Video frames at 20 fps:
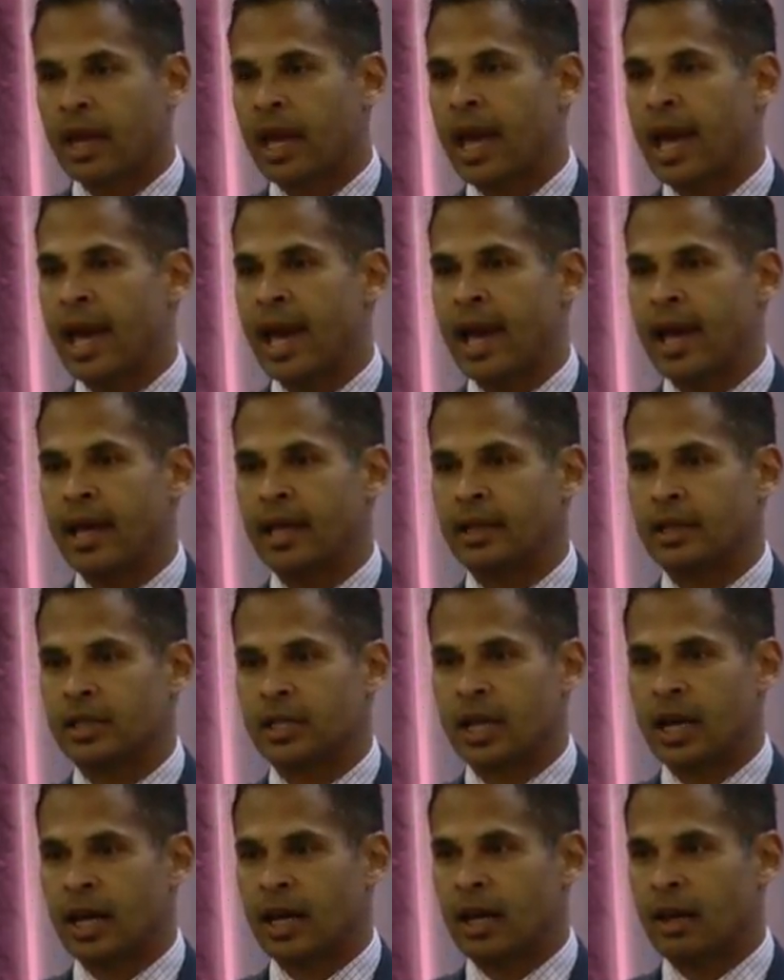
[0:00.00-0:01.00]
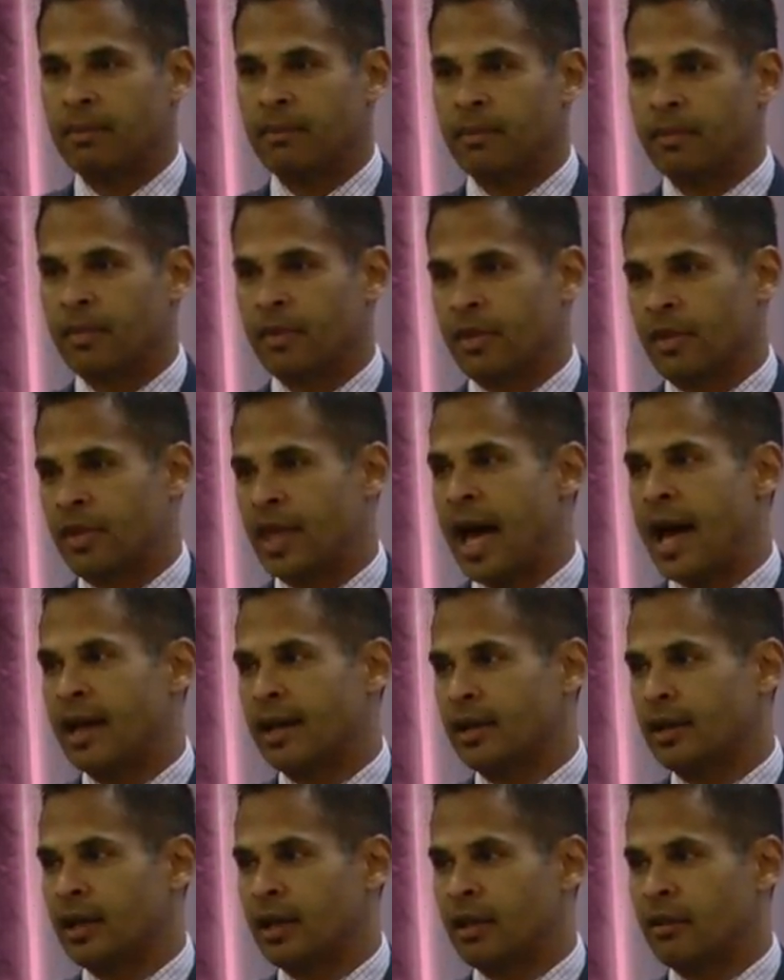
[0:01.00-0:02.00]
And that
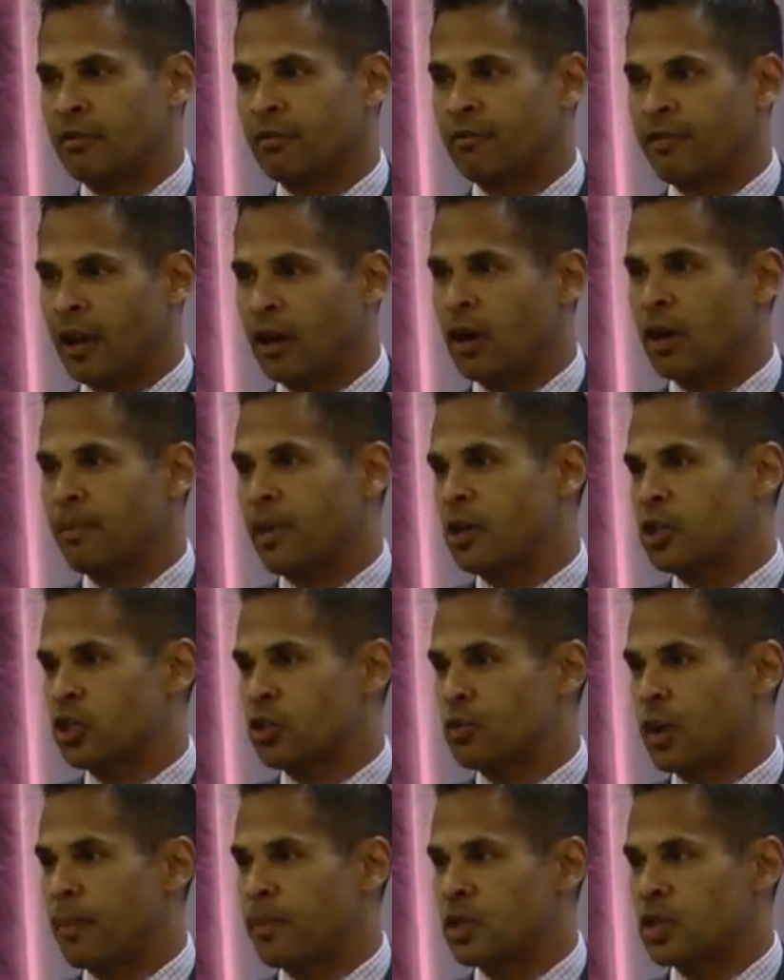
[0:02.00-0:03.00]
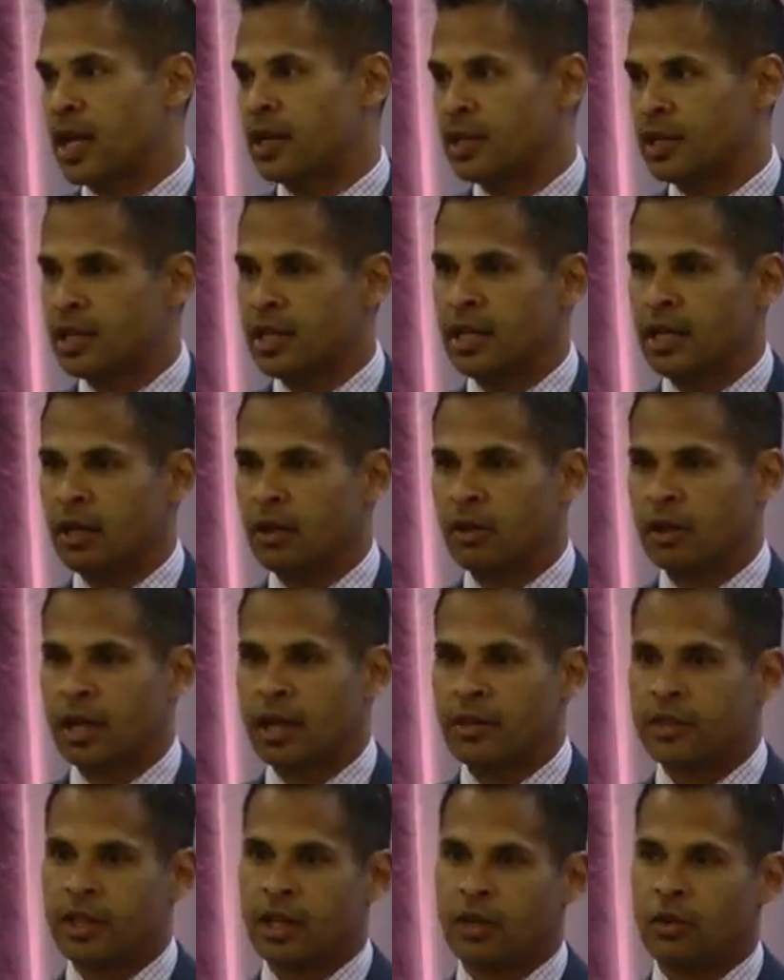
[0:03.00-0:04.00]
very much is represented here, and
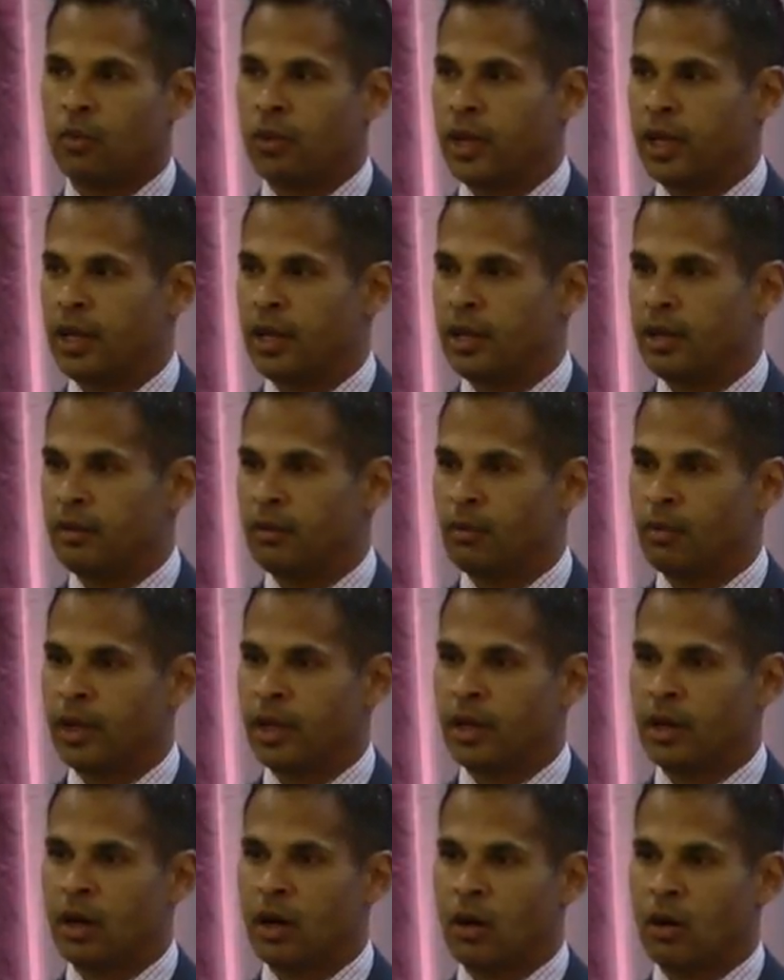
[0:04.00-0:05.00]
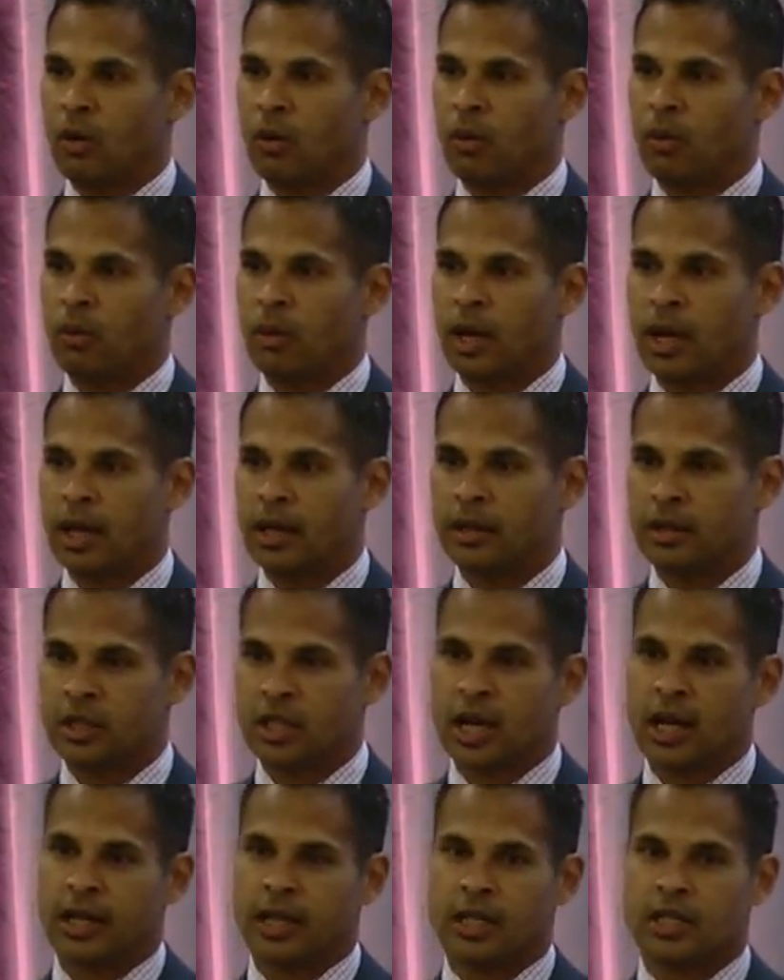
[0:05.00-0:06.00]
I think we owe
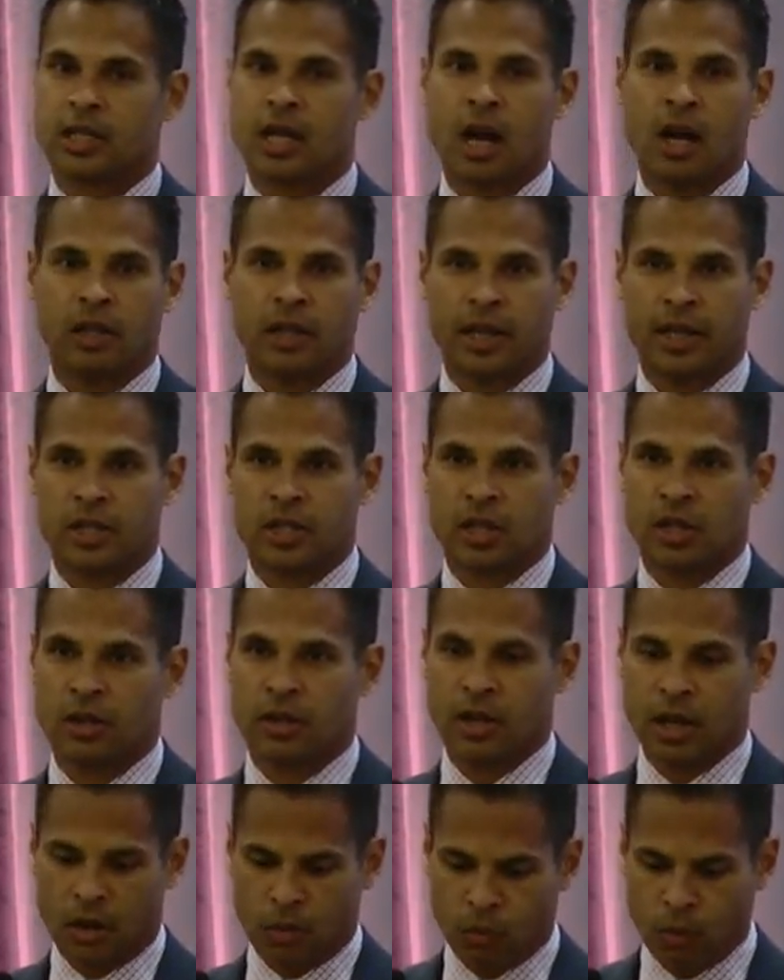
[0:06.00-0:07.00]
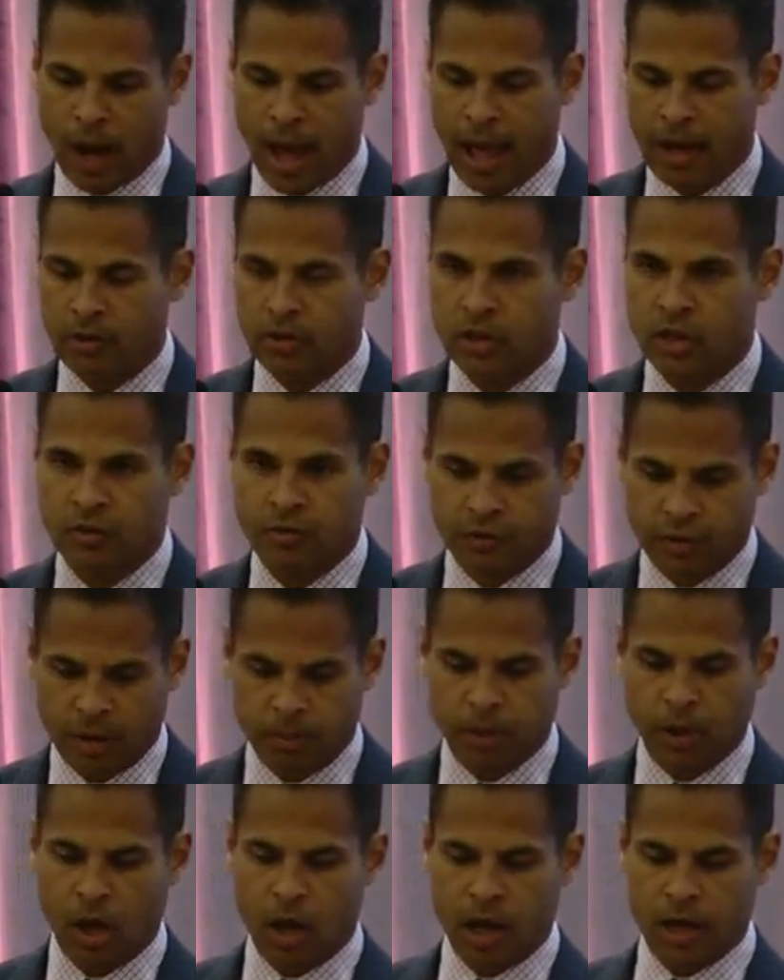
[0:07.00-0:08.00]
Doug and his colleagues a round of
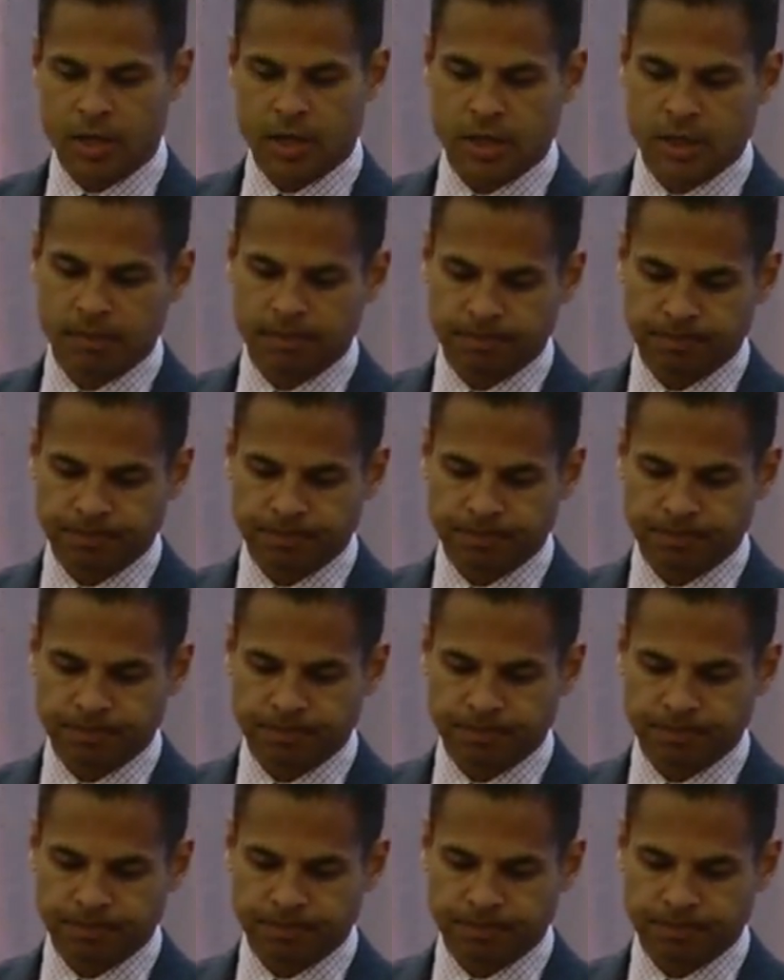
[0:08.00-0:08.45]
applause.